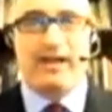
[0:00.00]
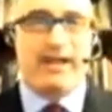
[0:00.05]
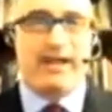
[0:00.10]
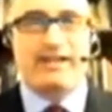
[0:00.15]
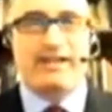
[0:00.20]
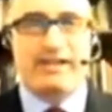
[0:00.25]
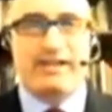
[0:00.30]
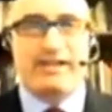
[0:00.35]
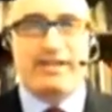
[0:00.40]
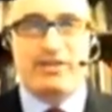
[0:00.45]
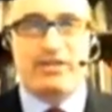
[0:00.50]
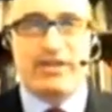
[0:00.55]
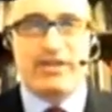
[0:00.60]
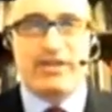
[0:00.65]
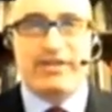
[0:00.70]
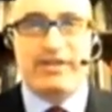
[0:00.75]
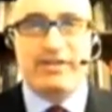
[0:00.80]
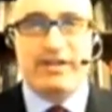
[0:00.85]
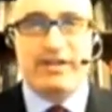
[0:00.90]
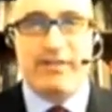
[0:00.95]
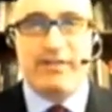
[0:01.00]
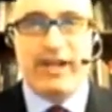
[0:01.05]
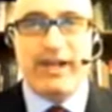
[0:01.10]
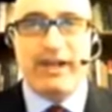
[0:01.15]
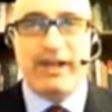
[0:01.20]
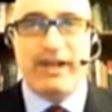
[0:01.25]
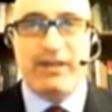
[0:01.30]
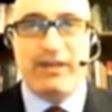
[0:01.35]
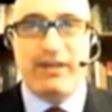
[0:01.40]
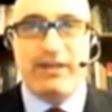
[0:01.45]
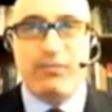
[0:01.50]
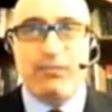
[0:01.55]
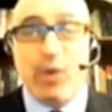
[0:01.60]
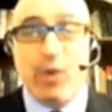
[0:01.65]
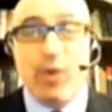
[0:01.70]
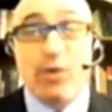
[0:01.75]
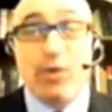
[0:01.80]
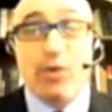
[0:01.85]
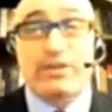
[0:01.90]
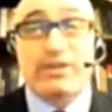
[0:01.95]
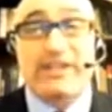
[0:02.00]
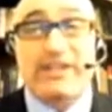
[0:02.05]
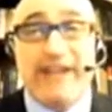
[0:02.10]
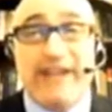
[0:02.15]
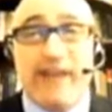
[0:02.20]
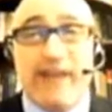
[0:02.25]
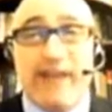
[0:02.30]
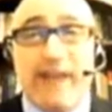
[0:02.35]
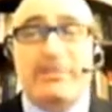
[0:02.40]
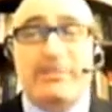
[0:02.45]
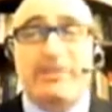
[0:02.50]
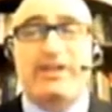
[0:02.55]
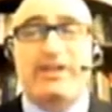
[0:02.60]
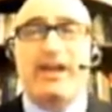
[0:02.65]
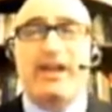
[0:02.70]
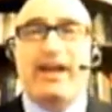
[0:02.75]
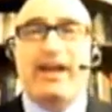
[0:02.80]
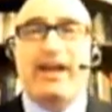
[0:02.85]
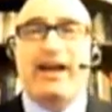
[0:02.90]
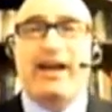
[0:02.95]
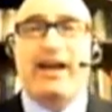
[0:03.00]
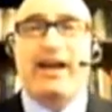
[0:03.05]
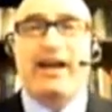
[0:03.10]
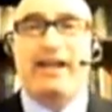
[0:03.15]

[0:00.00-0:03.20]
less interest in making bold steps,